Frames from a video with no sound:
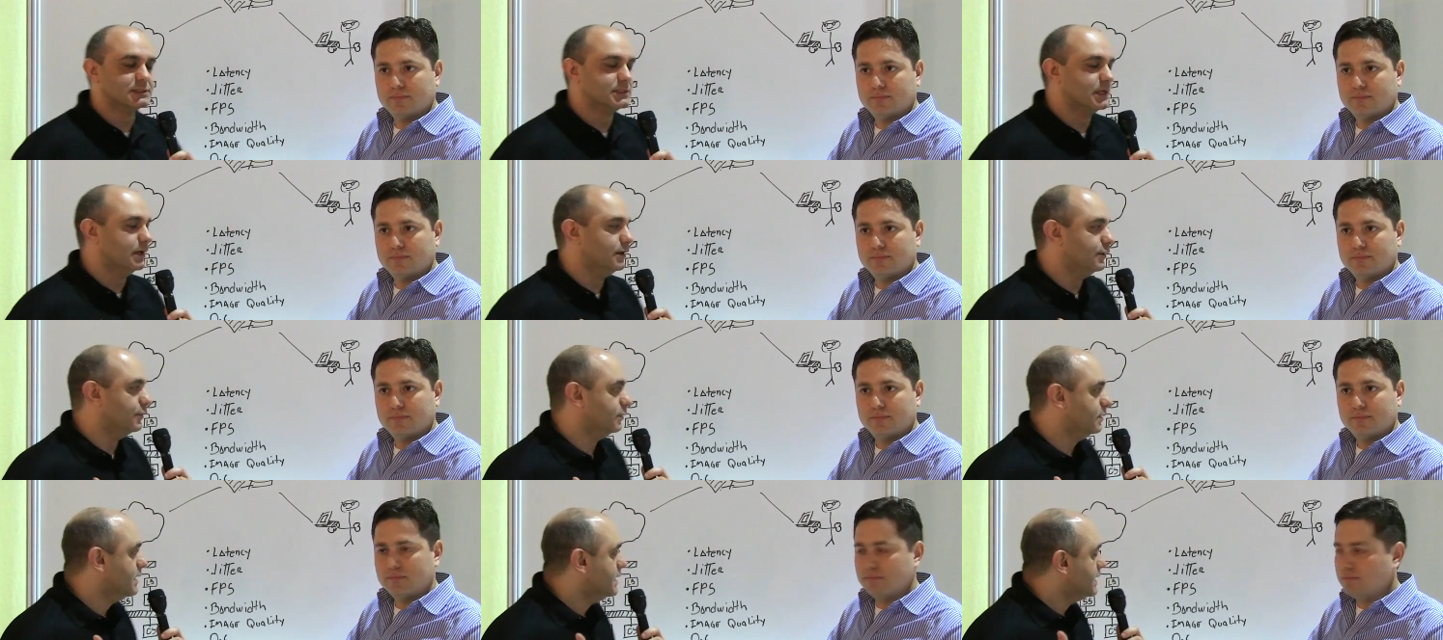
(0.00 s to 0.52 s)

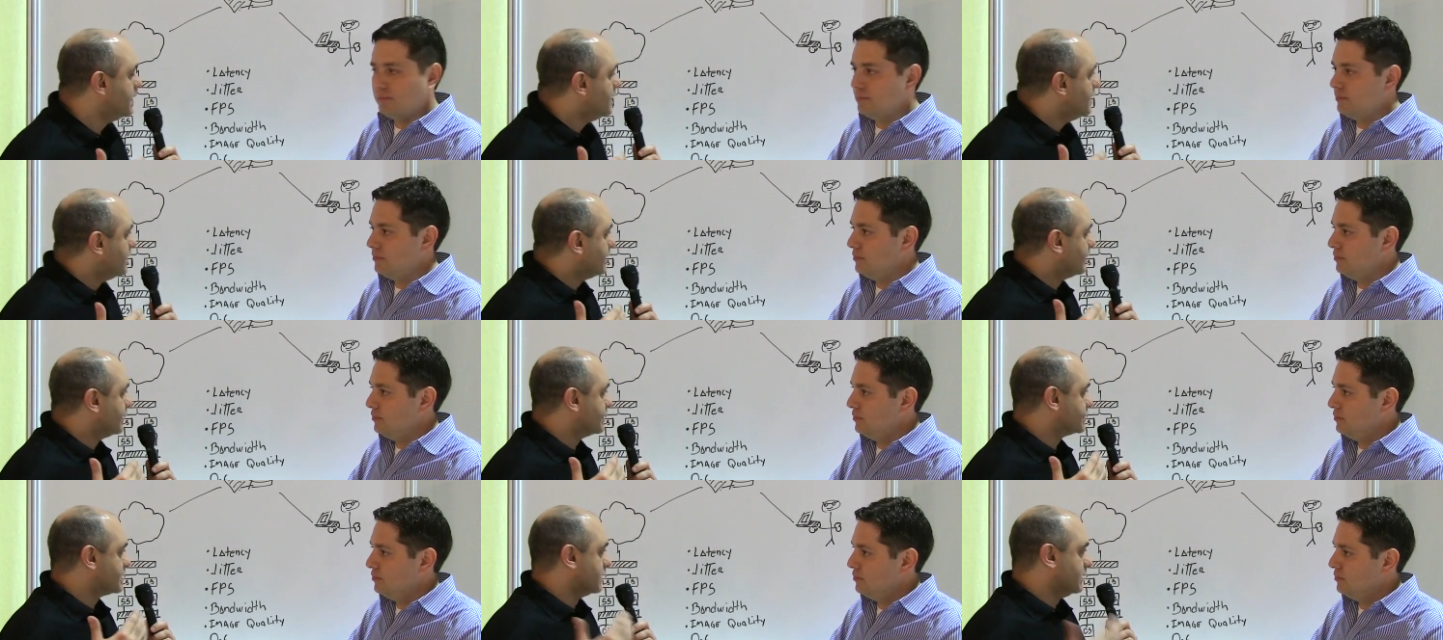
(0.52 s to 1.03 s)
Speaker 1: So
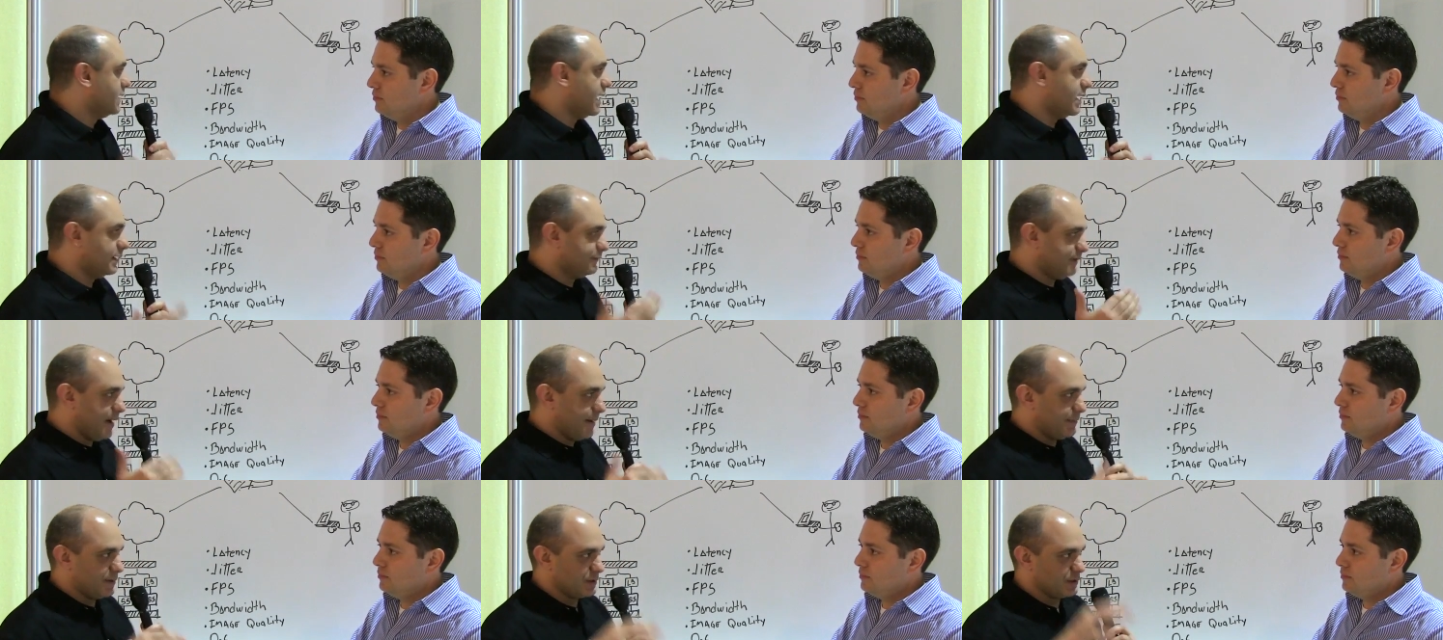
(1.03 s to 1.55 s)
there's a lot
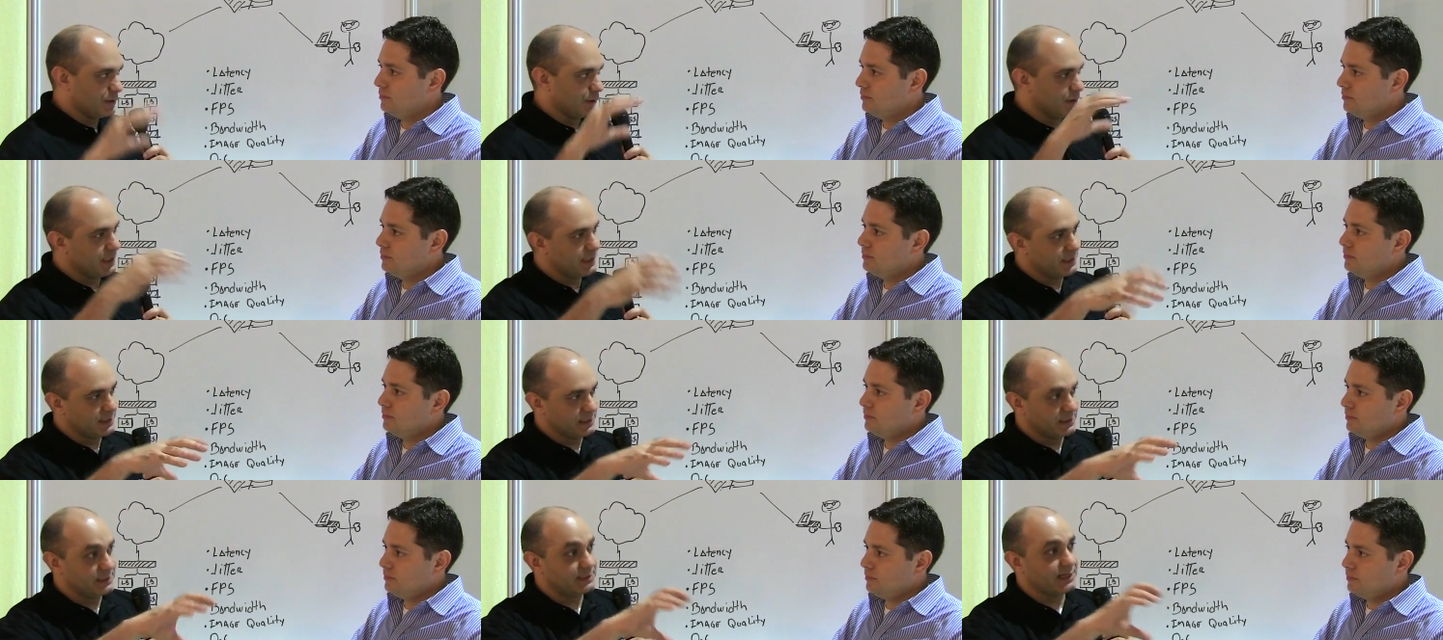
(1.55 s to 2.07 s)
of
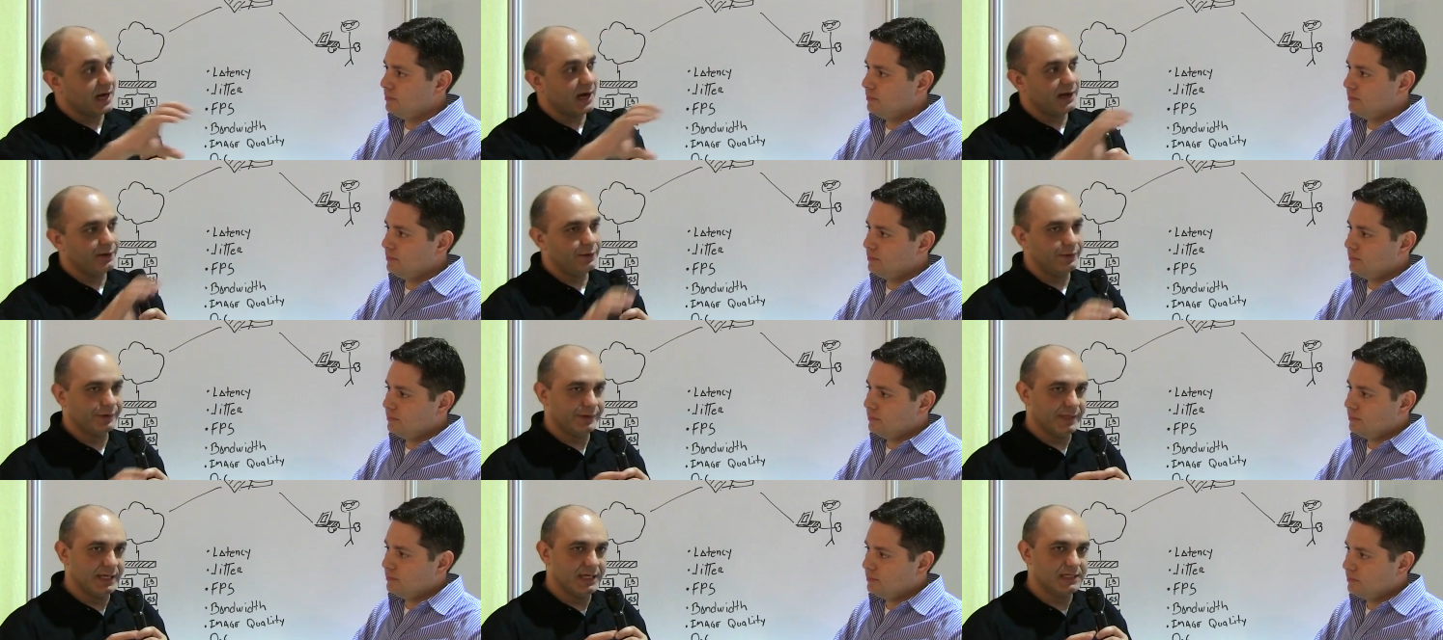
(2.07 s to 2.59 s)
opportunity to
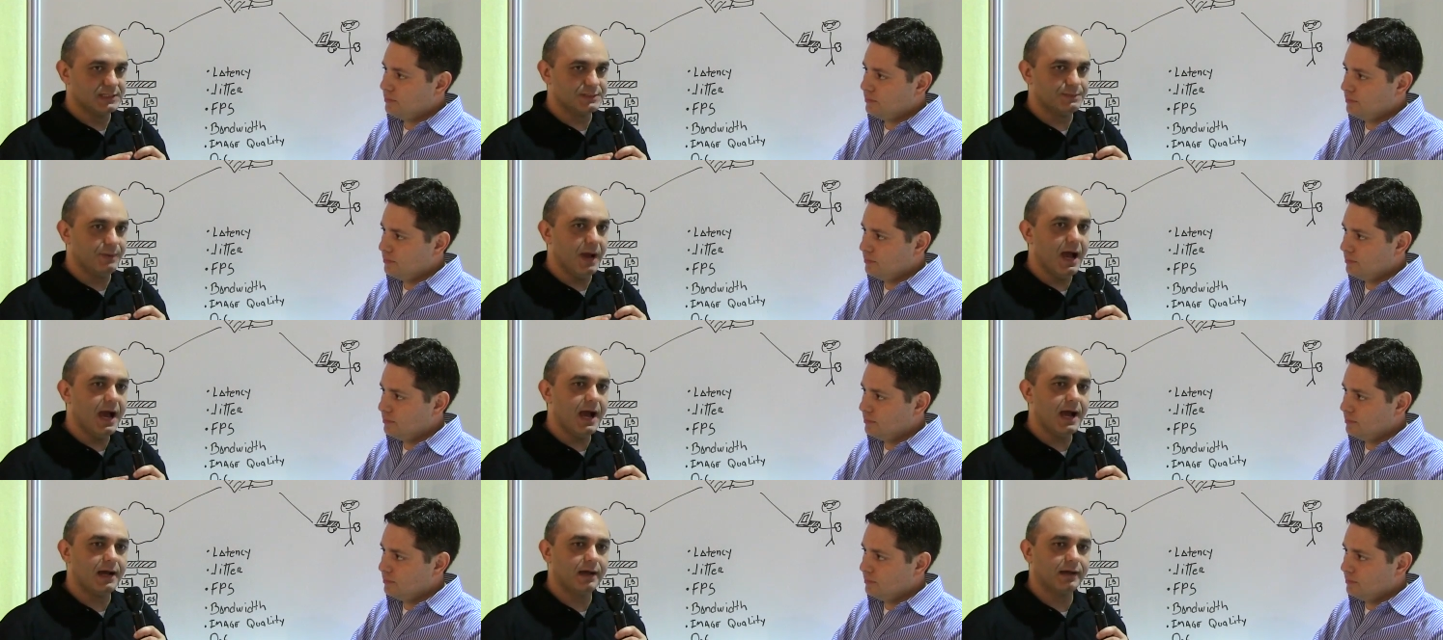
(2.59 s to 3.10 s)
dial things
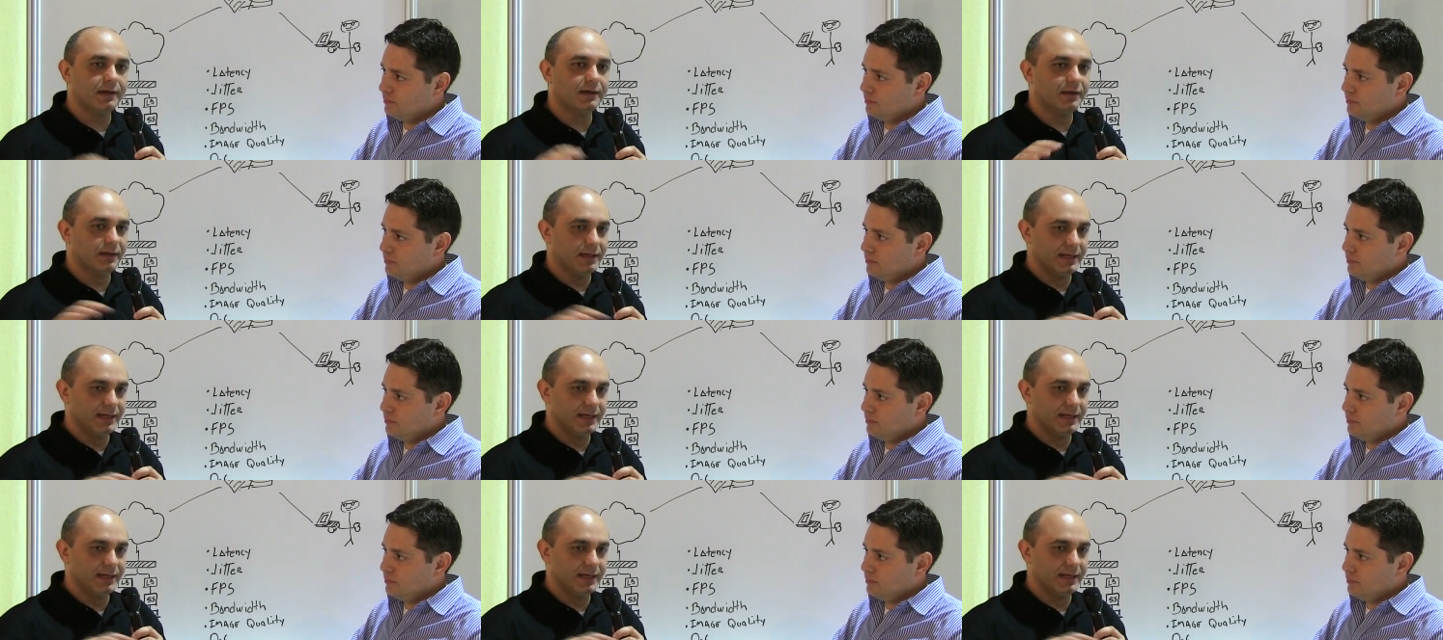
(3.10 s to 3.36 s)
back,